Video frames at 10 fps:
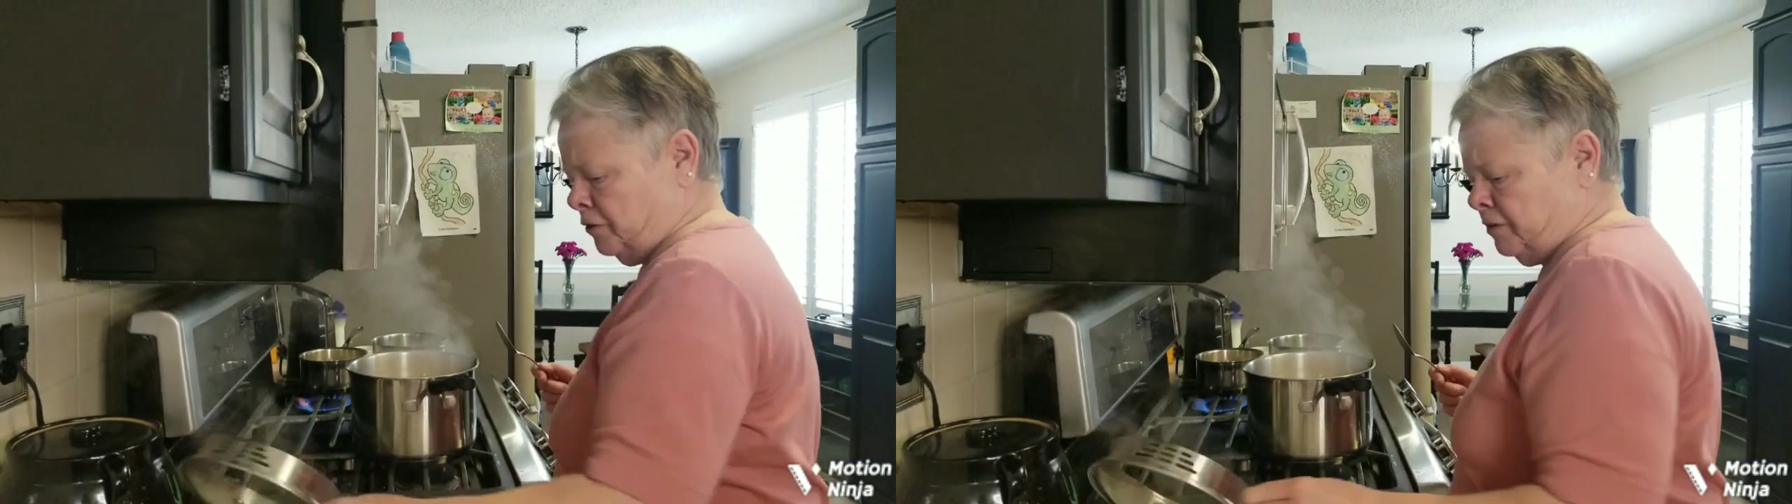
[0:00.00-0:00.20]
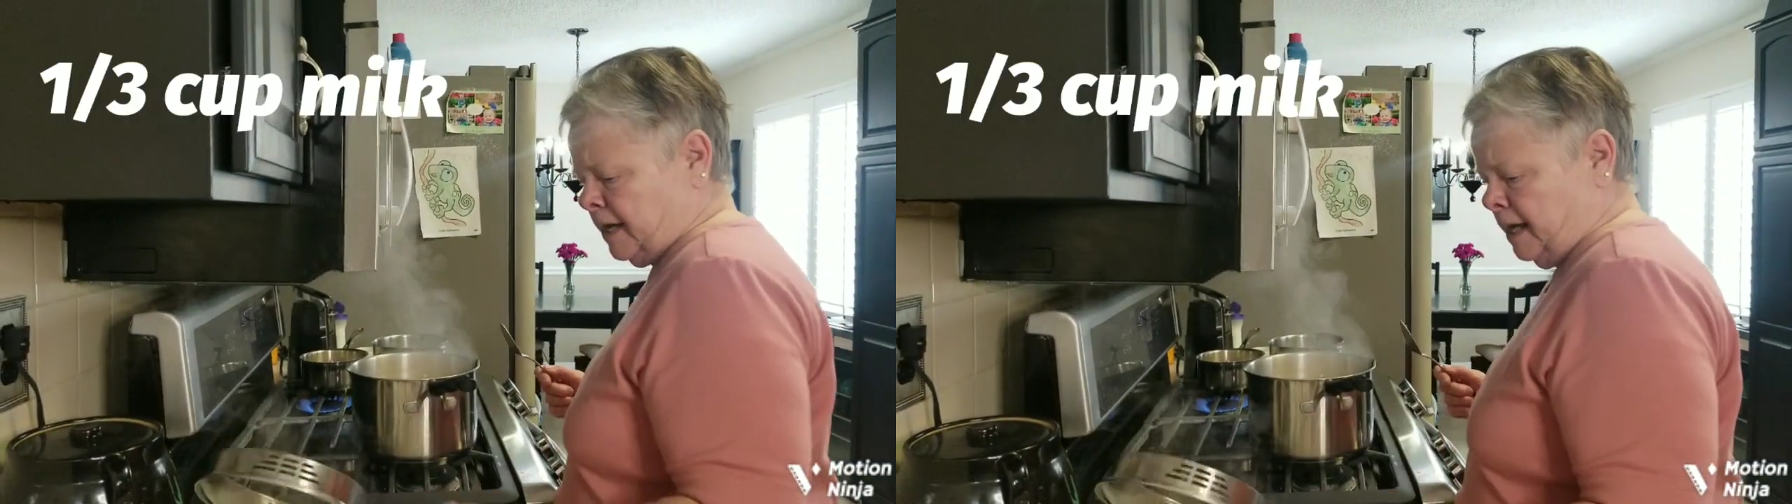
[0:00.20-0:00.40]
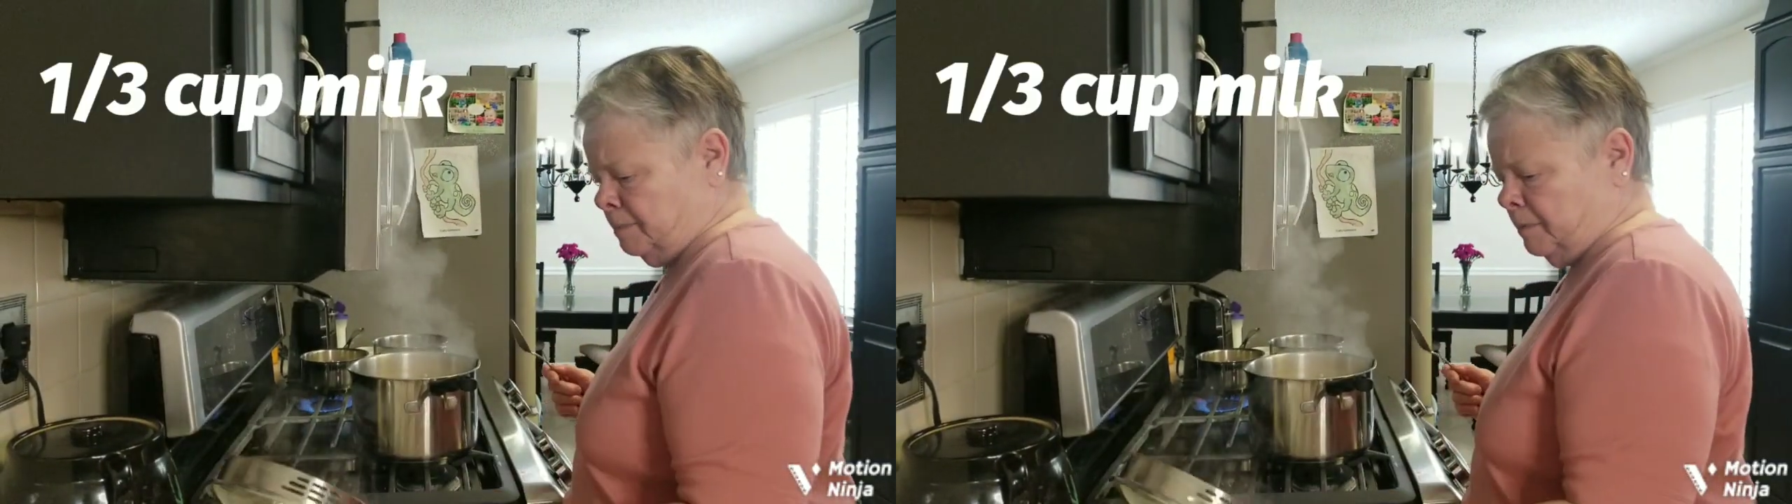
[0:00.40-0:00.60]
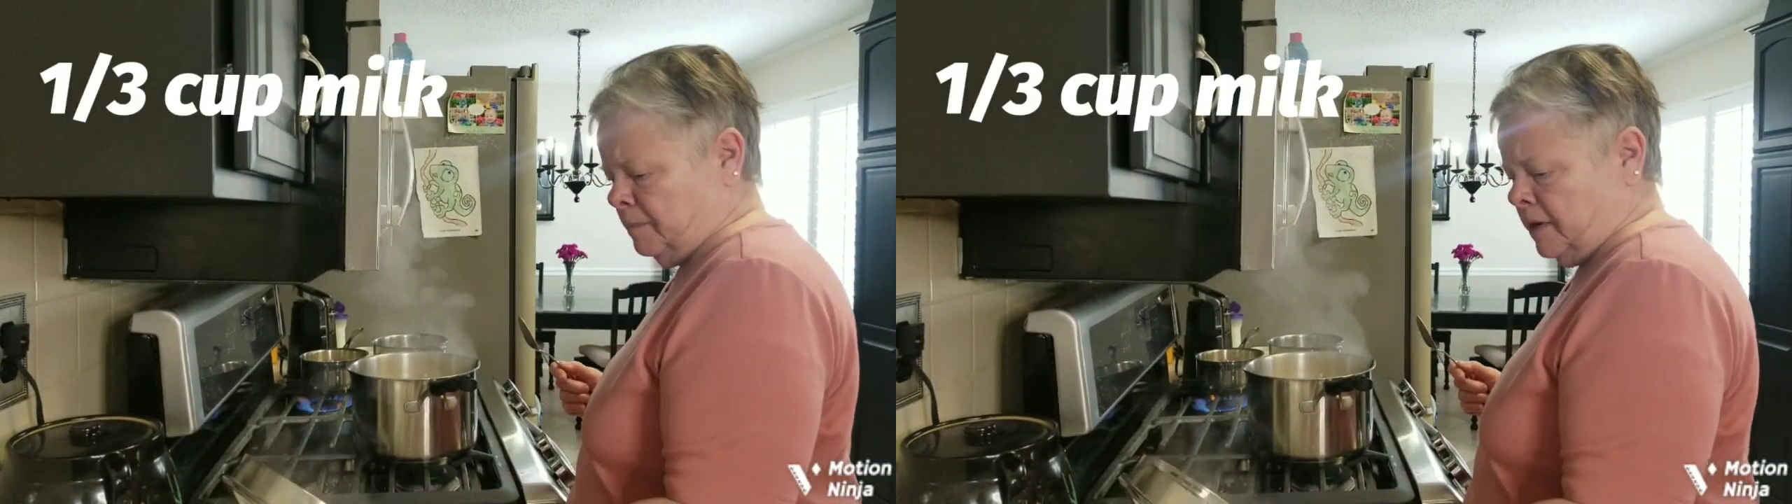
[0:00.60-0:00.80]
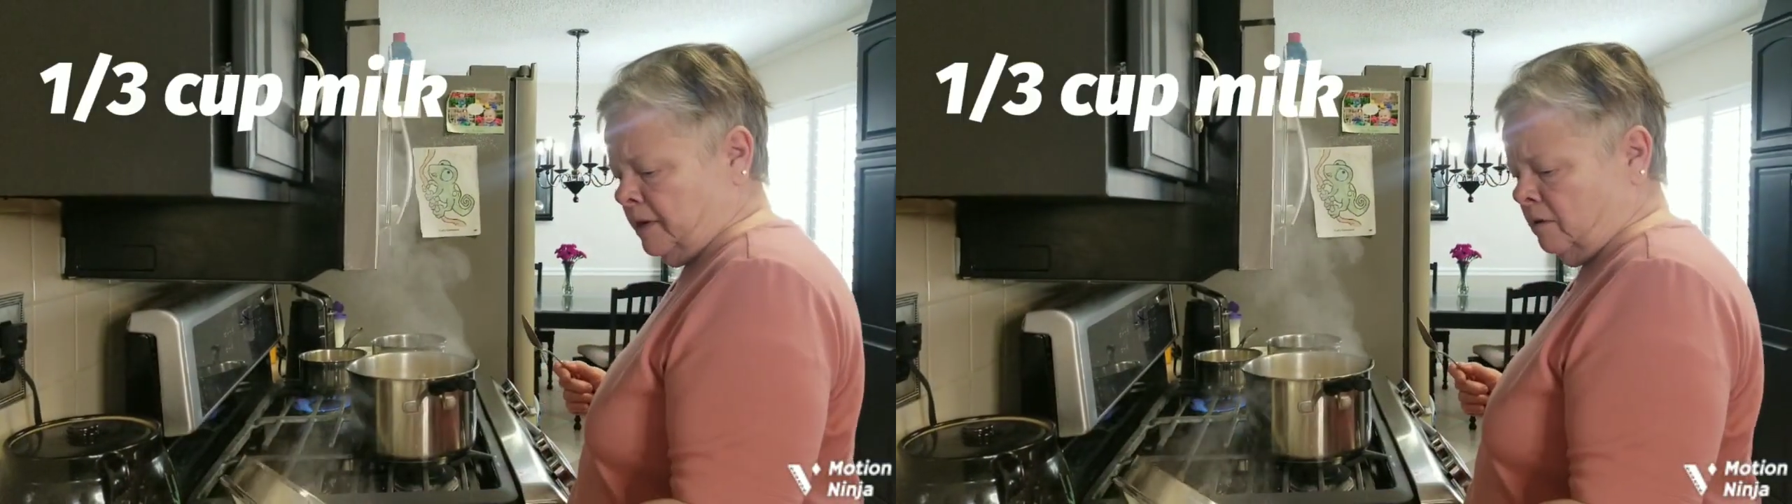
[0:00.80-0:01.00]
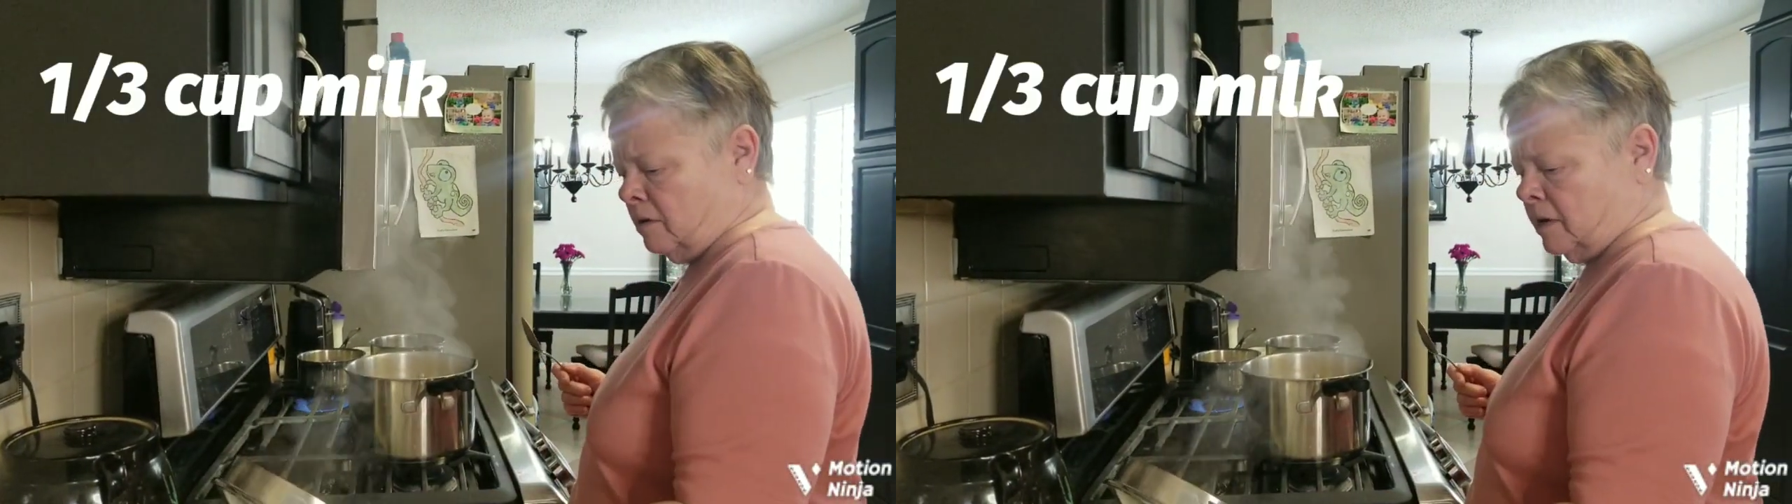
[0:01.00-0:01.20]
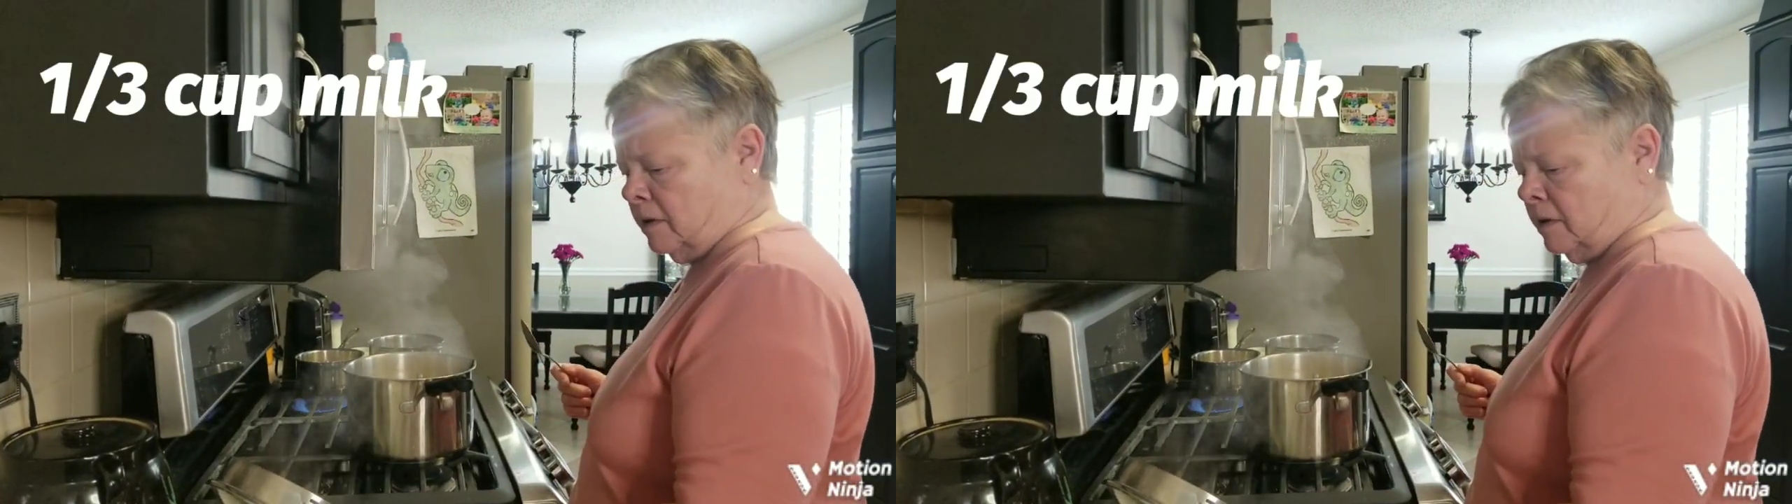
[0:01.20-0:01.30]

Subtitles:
of a cup of milk,